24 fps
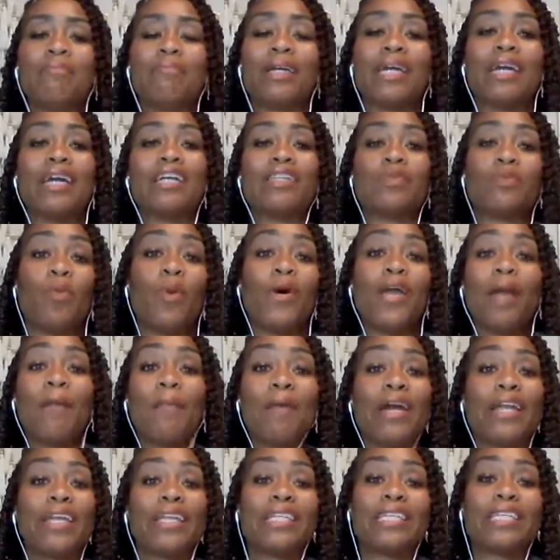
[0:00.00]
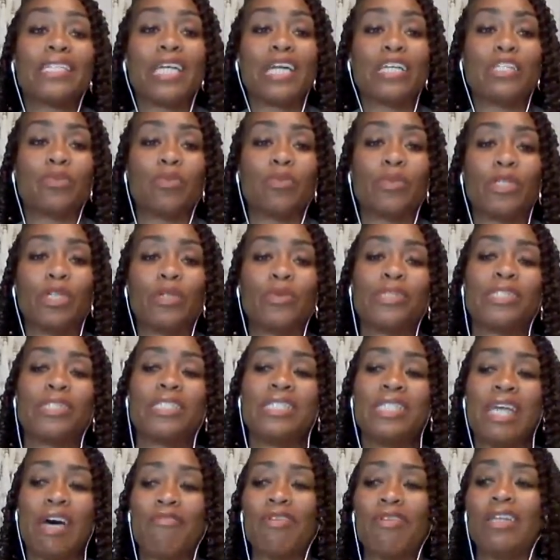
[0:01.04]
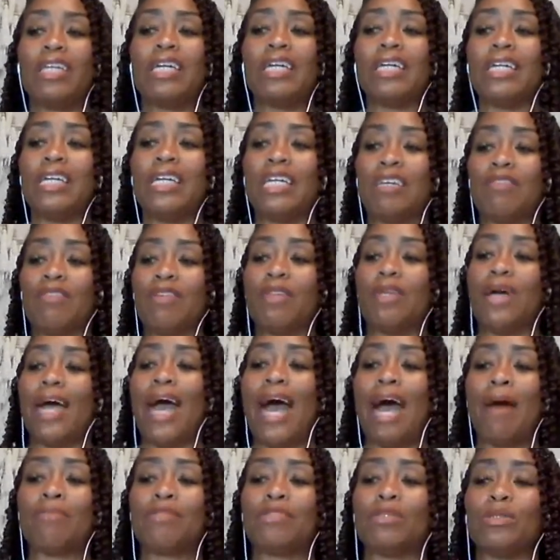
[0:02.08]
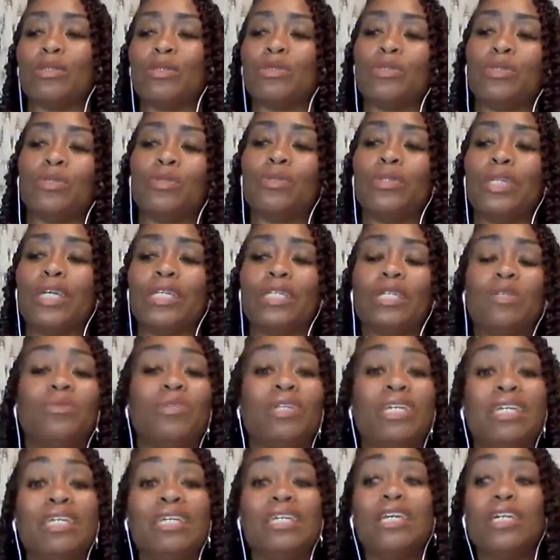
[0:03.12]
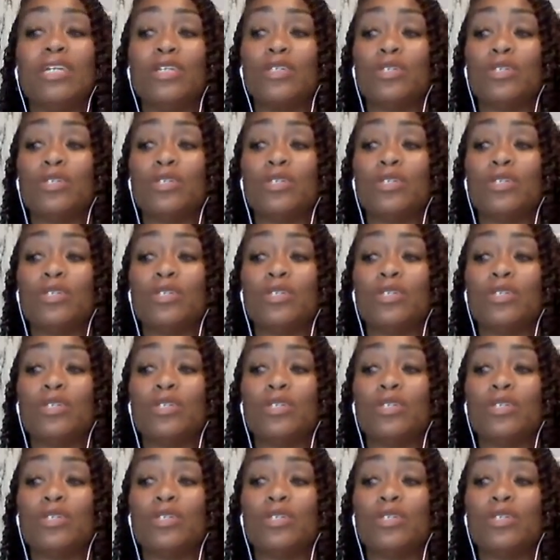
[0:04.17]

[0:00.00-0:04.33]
because what I'm going to discuss with you is definitely going to give you the absolute tool that you need